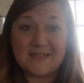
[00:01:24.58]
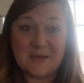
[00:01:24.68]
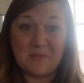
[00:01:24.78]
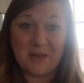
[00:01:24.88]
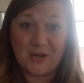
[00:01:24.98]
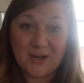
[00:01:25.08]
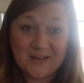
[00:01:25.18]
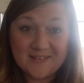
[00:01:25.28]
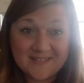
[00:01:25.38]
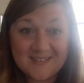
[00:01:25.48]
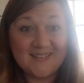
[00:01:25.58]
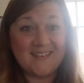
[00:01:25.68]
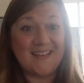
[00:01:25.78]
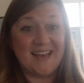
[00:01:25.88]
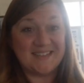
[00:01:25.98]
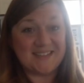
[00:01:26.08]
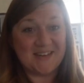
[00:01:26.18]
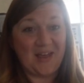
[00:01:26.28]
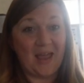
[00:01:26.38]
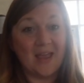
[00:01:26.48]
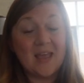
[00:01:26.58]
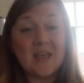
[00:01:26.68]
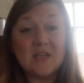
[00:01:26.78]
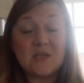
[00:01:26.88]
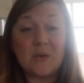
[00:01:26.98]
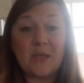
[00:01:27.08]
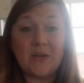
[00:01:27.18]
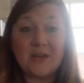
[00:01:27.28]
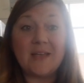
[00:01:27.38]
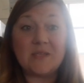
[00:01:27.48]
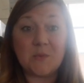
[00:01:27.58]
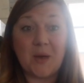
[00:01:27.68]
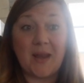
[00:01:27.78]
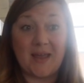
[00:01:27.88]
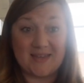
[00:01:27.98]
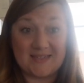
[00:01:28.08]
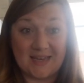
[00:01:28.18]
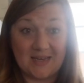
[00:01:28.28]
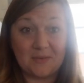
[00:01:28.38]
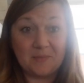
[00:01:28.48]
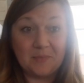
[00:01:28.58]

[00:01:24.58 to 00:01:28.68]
Sound better? Yes. Okay, so here is what I did.